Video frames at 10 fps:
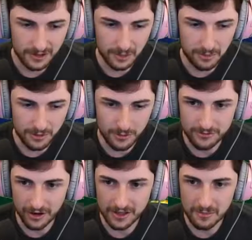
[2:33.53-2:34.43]
Clip it, new
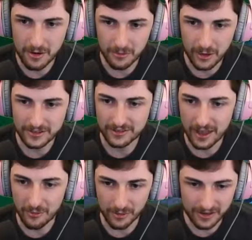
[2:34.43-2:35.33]
fuck emote? Wait, did
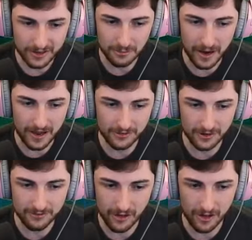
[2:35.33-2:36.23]
that work? Because my
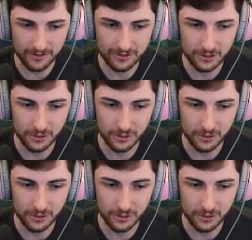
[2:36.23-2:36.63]
headset fell off too.